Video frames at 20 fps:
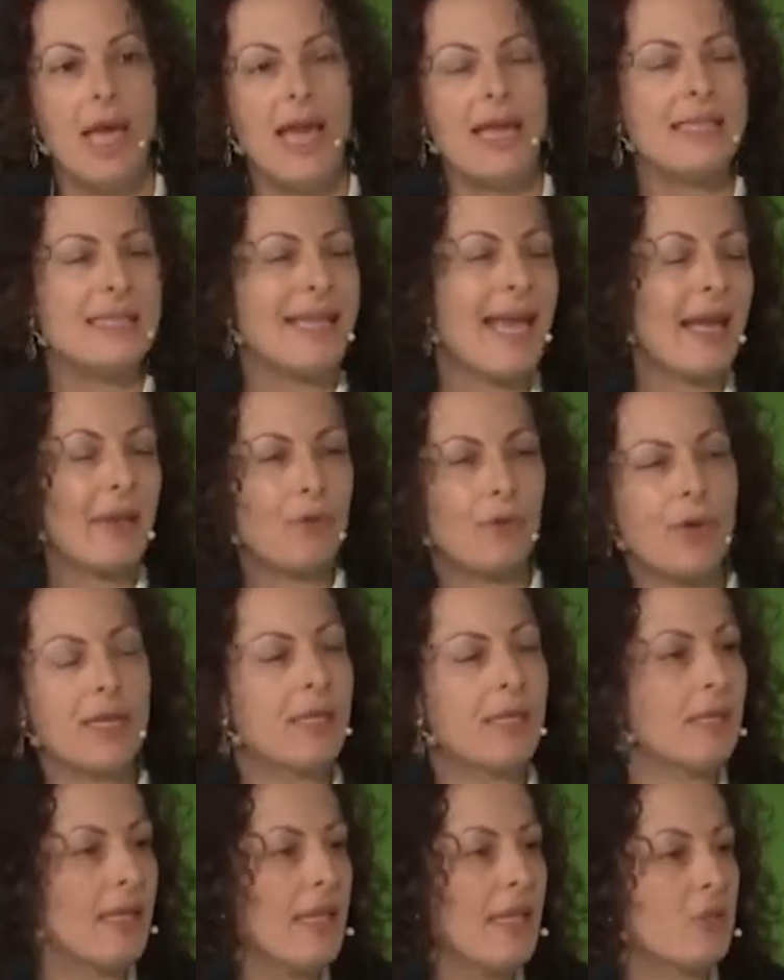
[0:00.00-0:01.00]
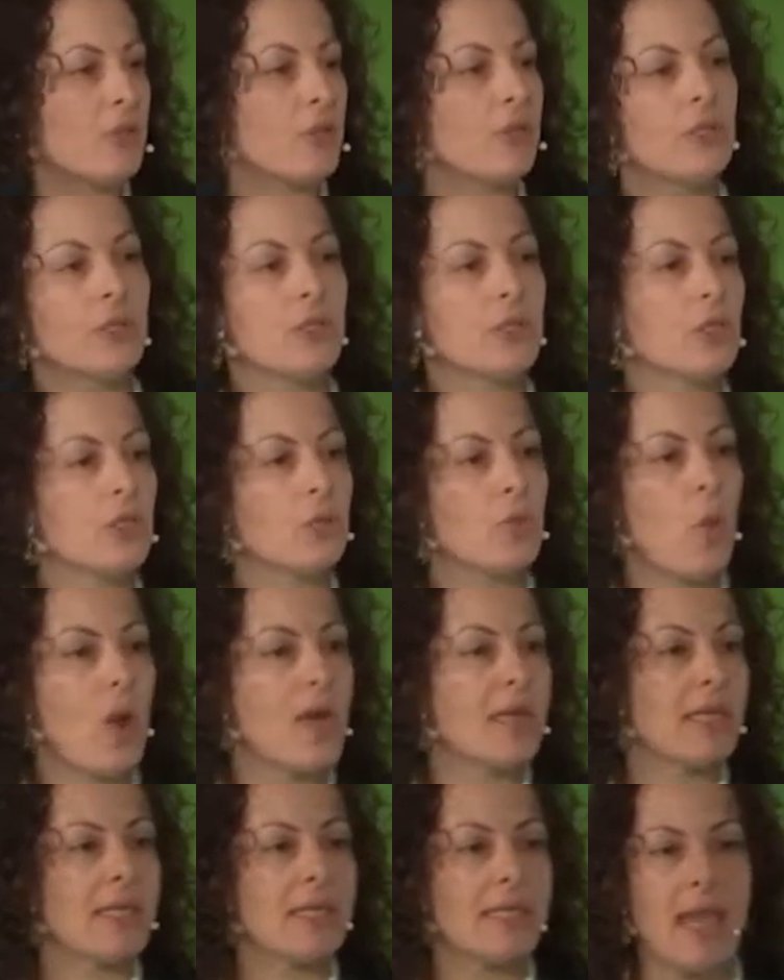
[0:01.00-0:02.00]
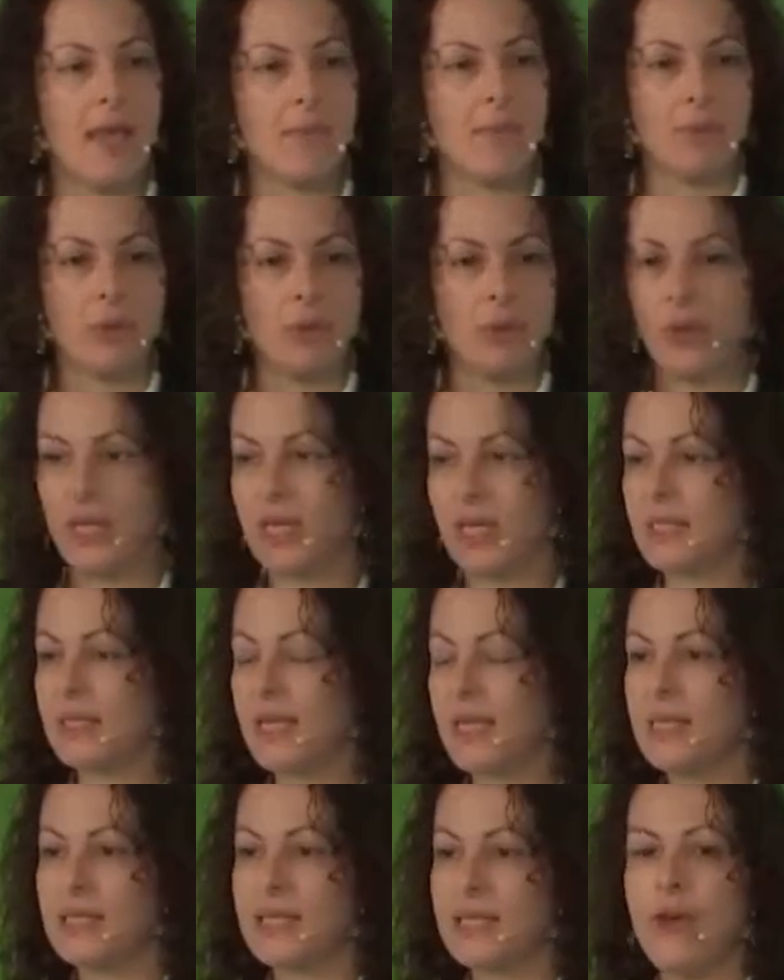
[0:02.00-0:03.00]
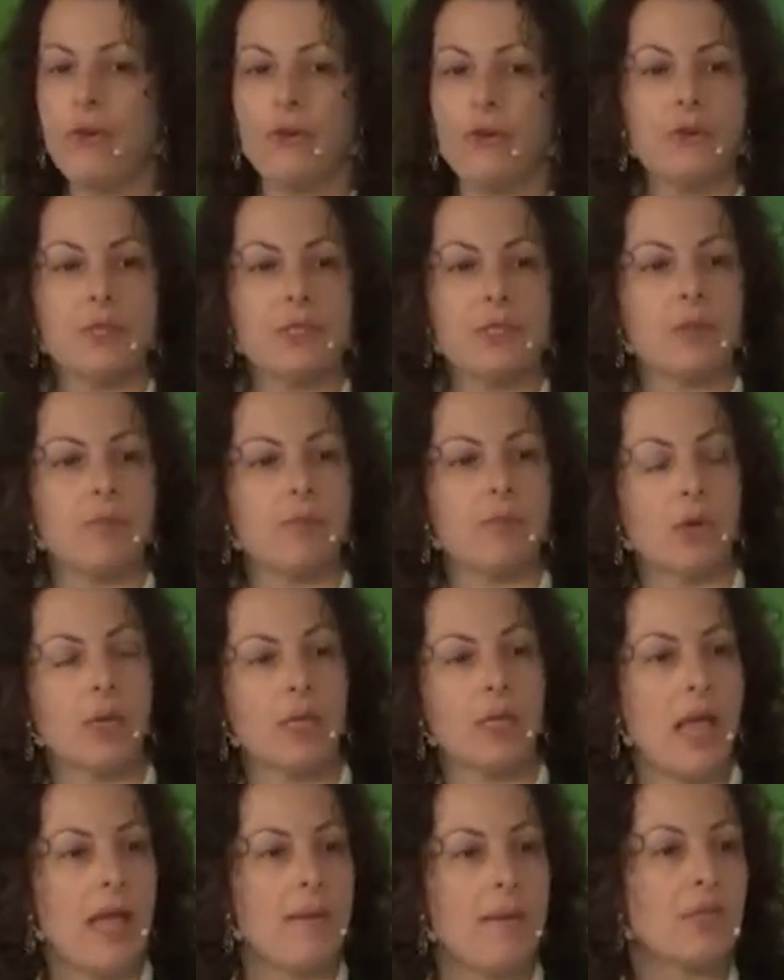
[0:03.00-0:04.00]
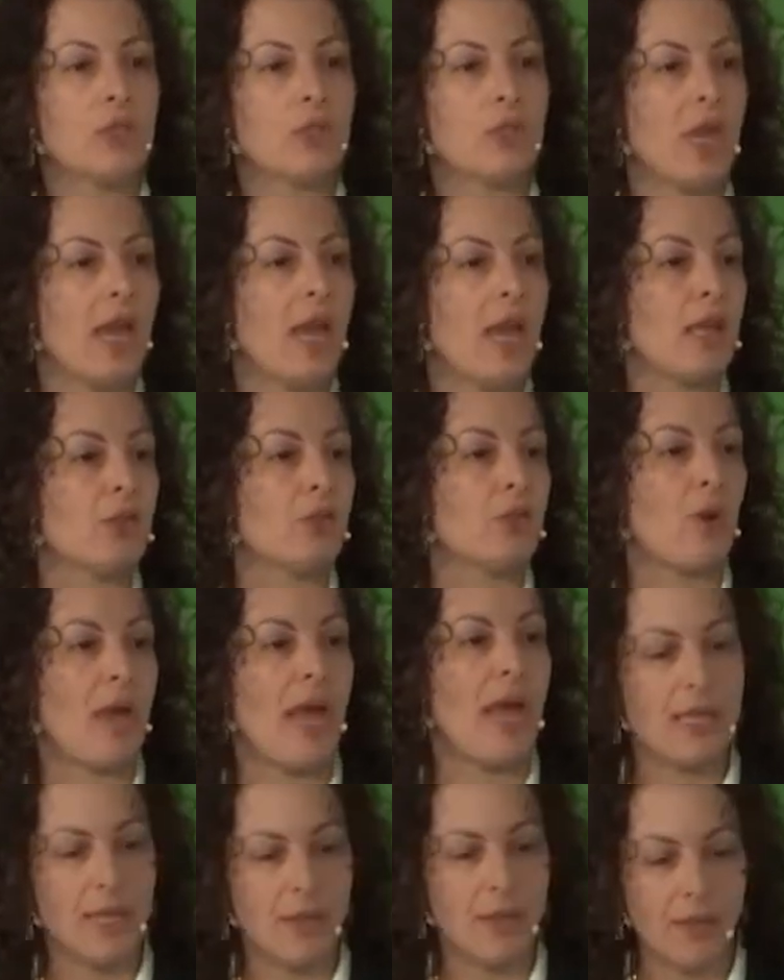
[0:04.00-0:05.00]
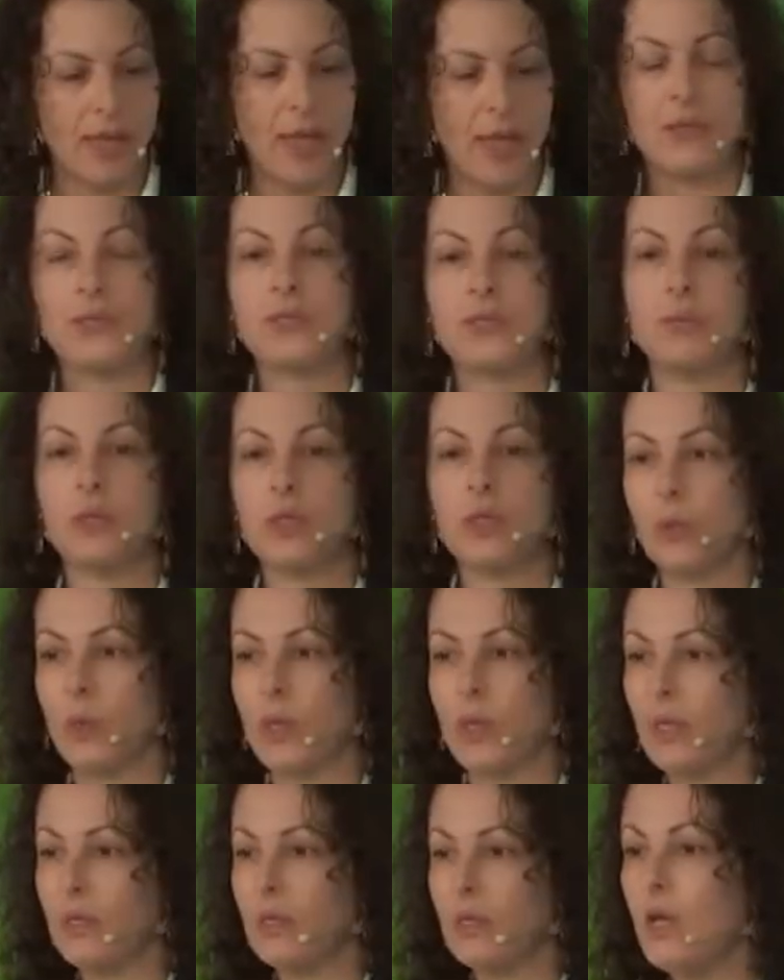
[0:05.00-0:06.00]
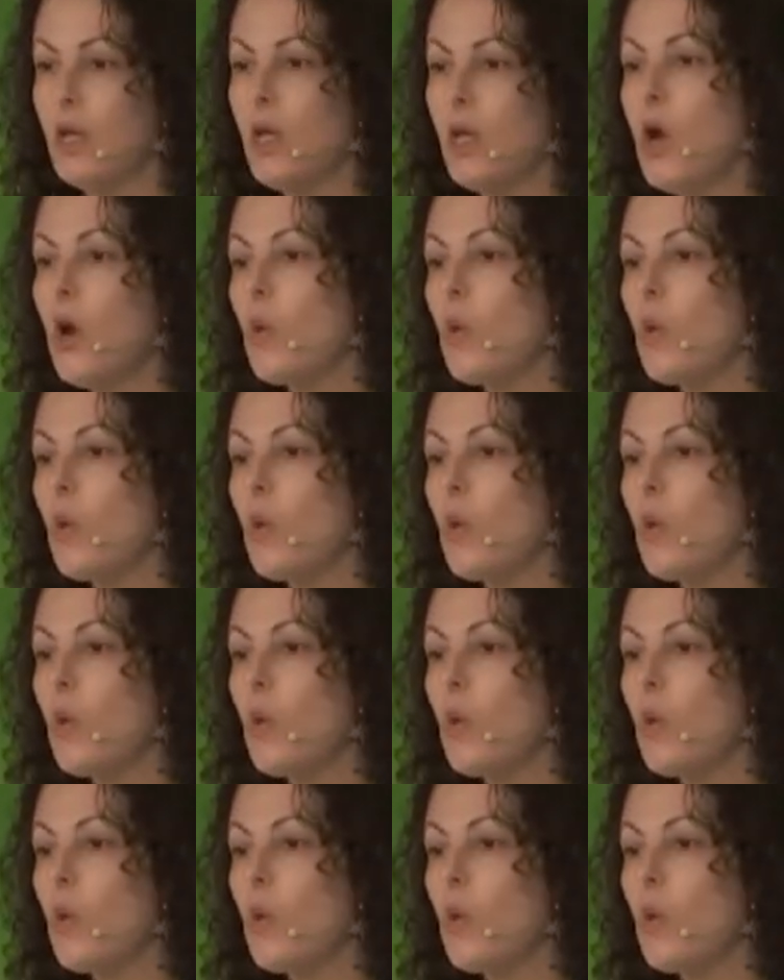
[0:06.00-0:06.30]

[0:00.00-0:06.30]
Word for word: And tech regulation is just one example. We can take terrorism or climate change or anything else in between.